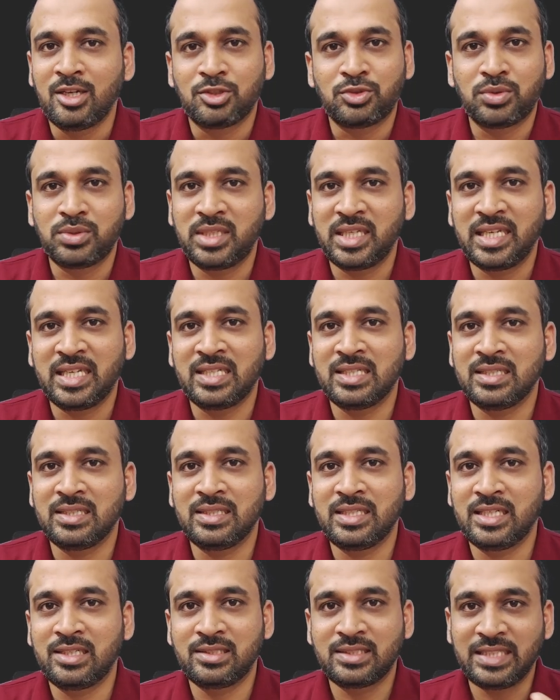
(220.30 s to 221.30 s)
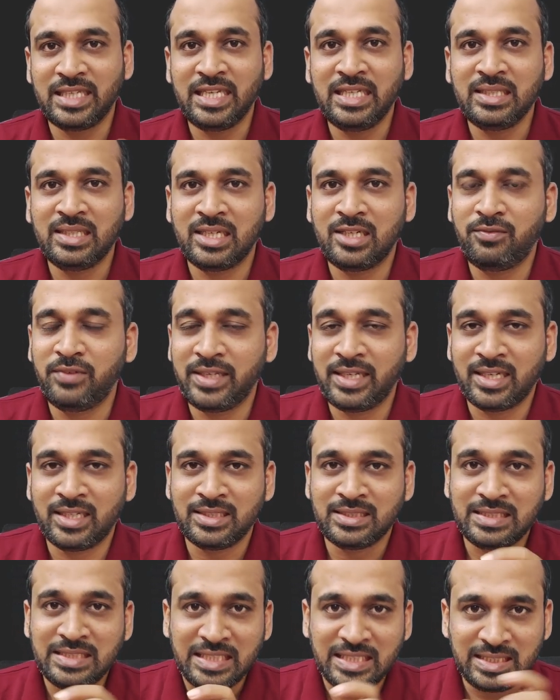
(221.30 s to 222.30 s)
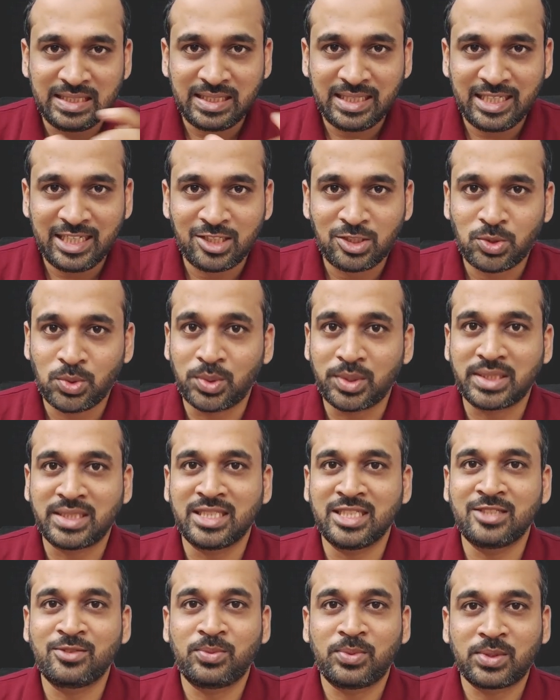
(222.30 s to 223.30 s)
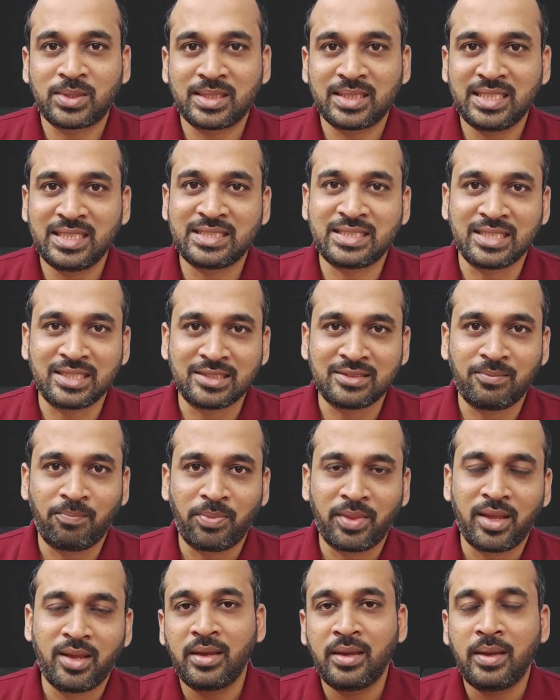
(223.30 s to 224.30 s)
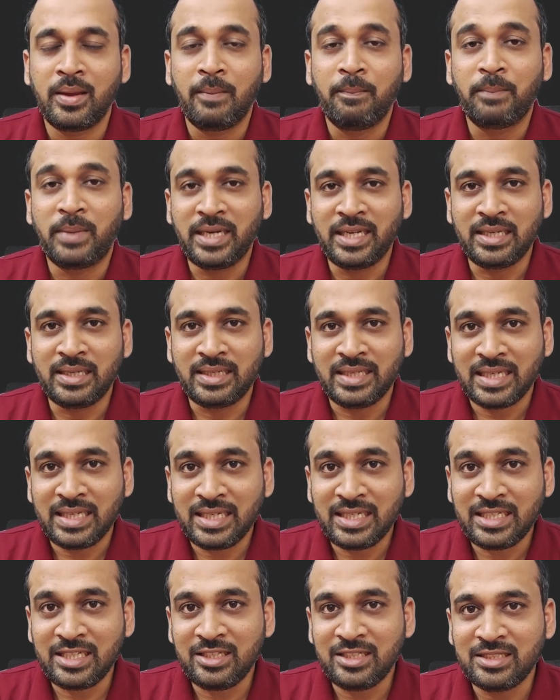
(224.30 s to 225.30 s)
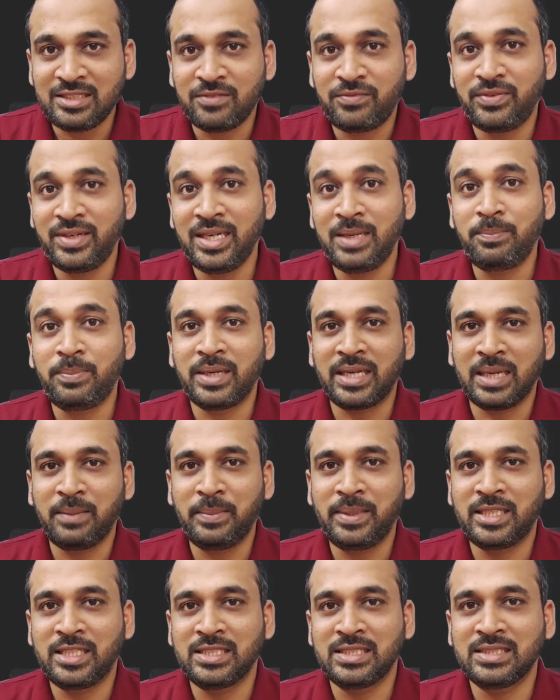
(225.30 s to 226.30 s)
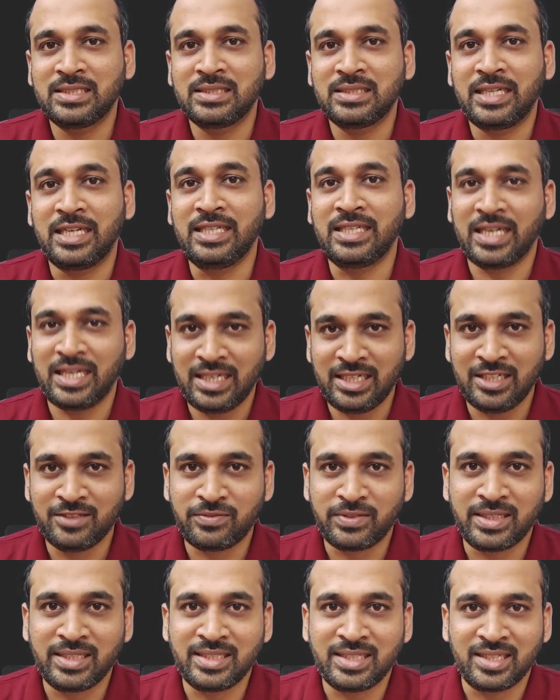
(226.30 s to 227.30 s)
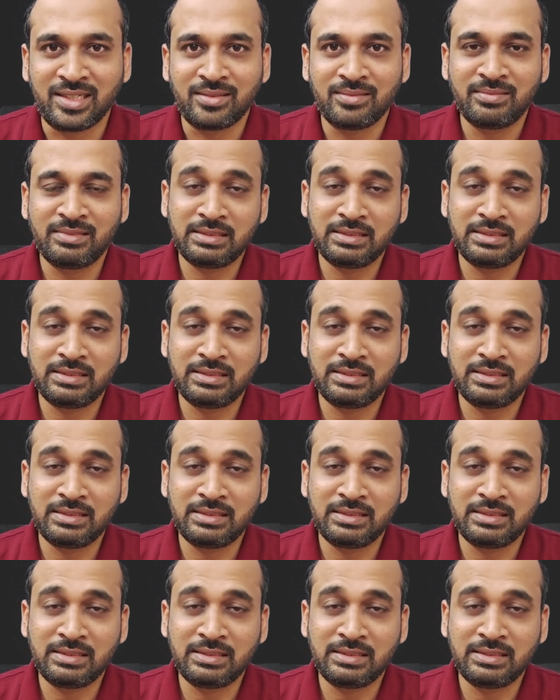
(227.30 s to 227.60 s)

So they can they are saying that we can change the data sources for these things. But in reality, the field parameter is entirely different thing.